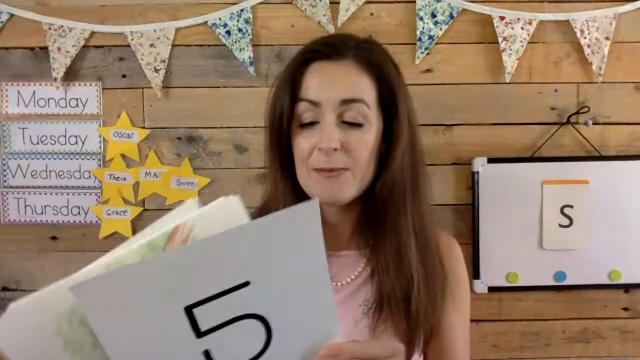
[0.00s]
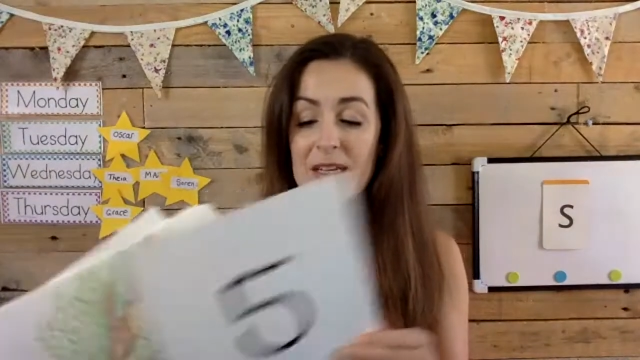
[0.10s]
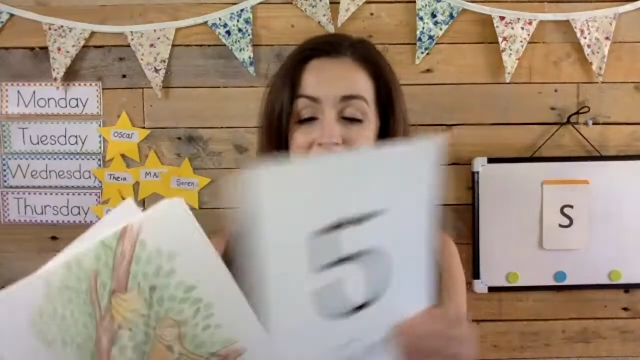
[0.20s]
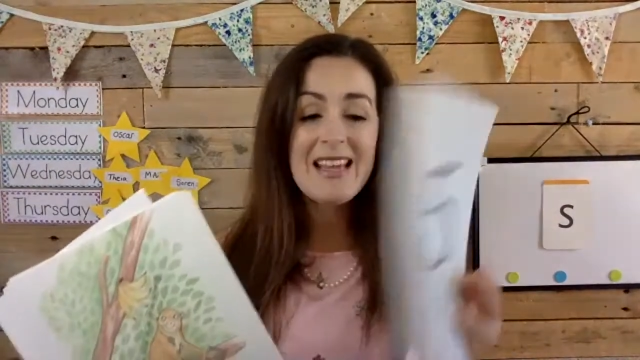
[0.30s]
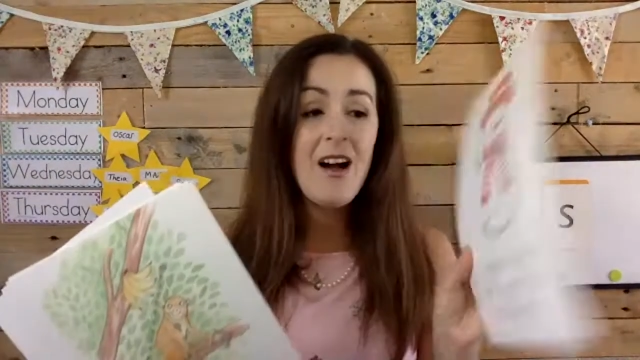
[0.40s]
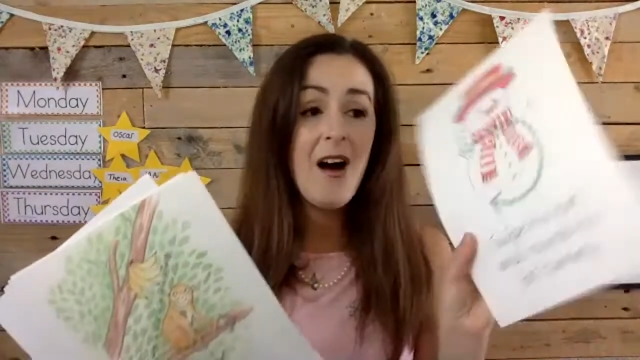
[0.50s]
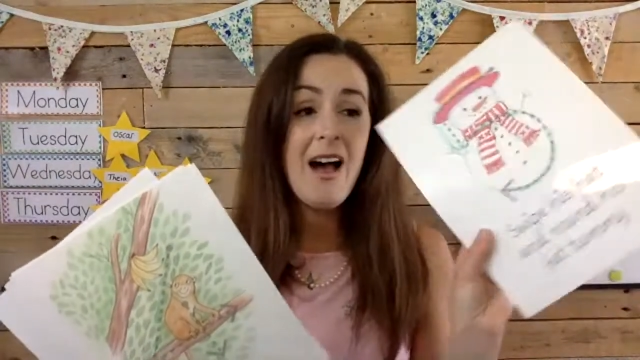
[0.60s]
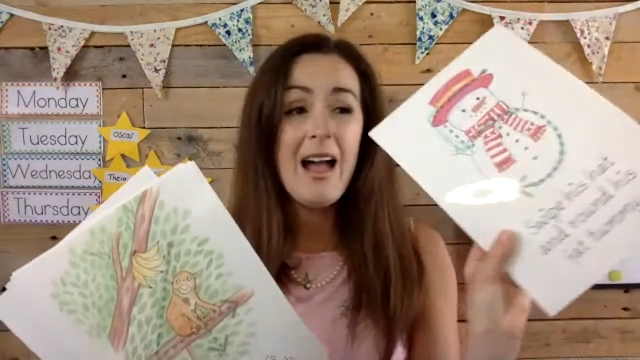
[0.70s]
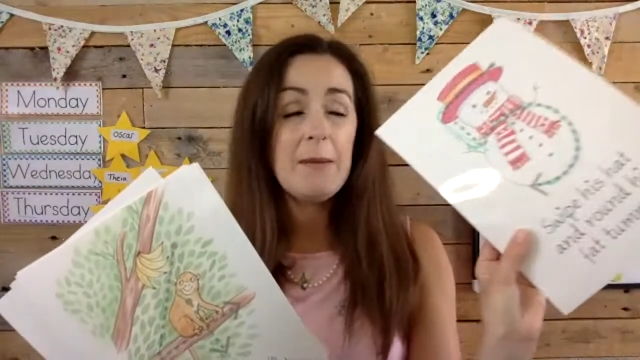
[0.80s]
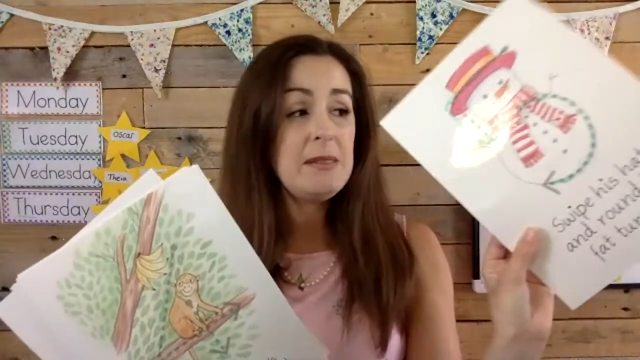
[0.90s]
because they are
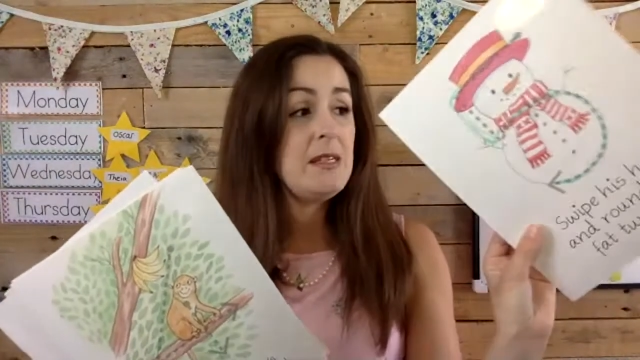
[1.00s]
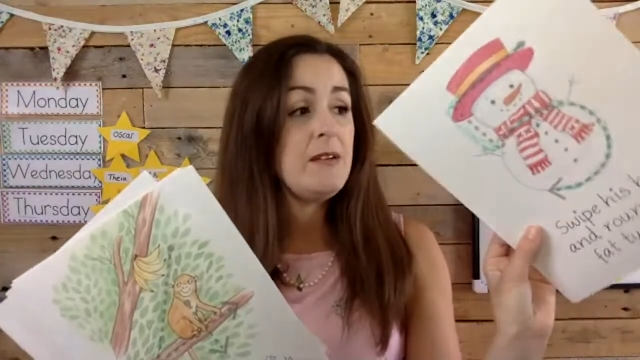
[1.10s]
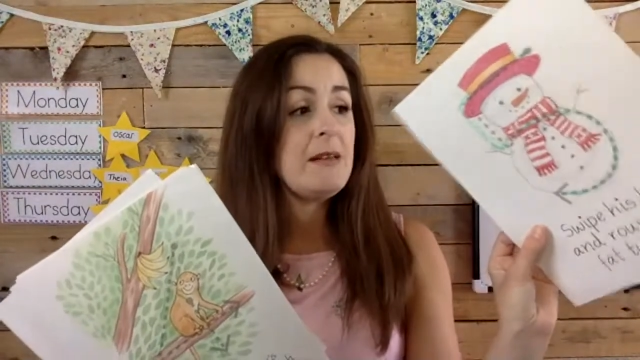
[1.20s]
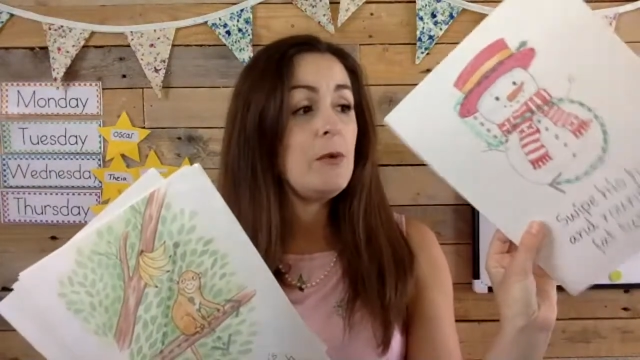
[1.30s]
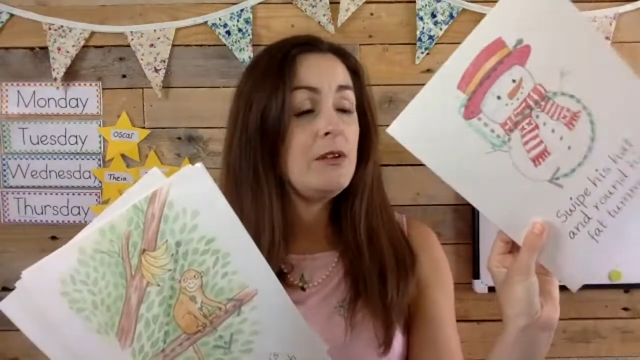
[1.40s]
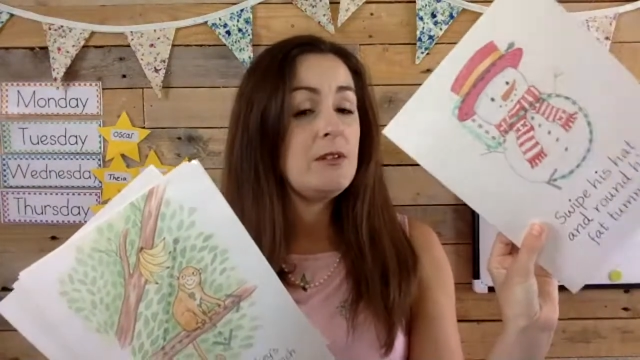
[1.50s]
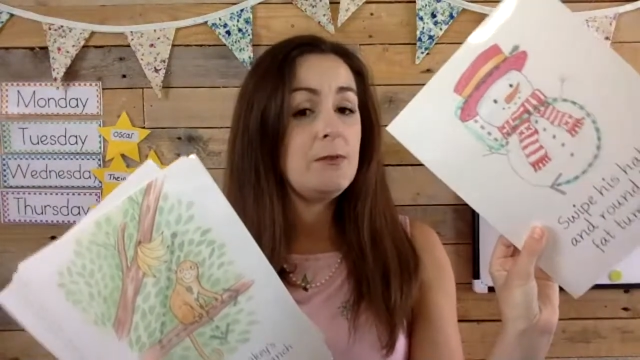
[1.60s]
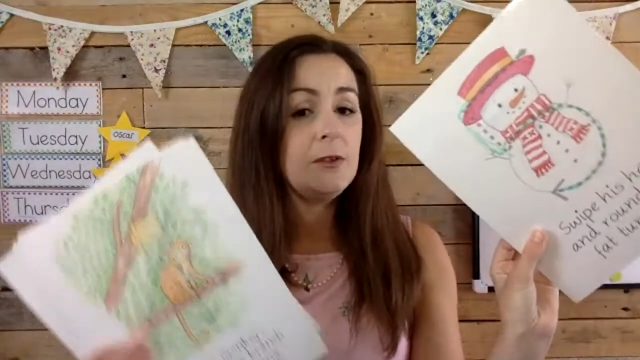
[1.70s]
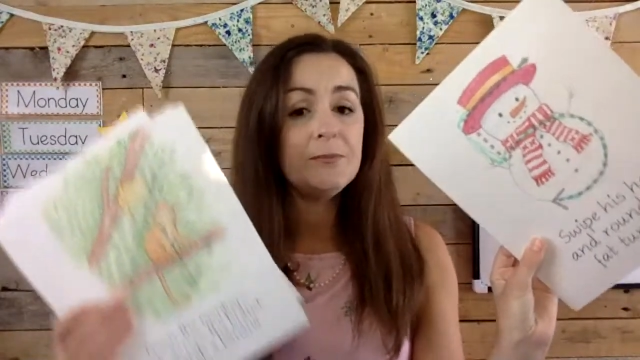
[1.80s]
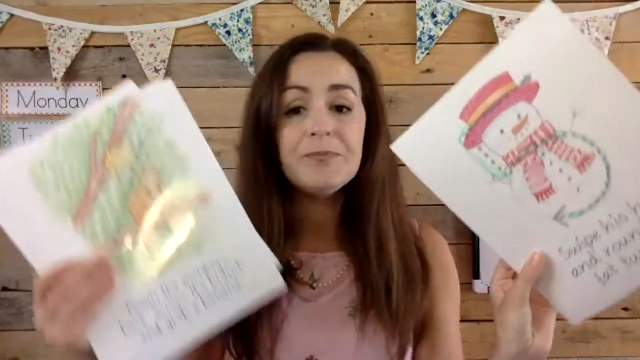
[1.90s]
absolutely
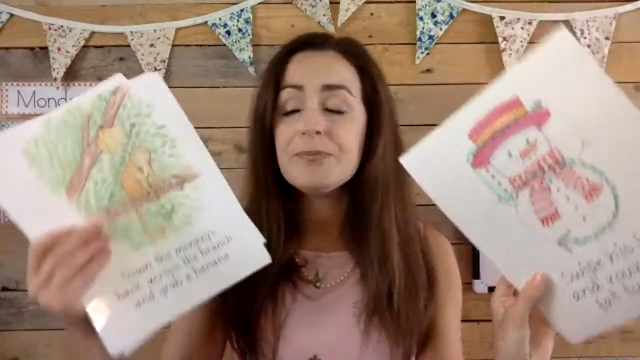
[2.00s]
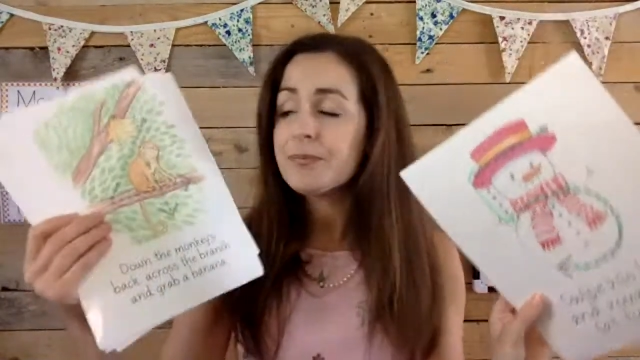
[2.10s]
wonderful,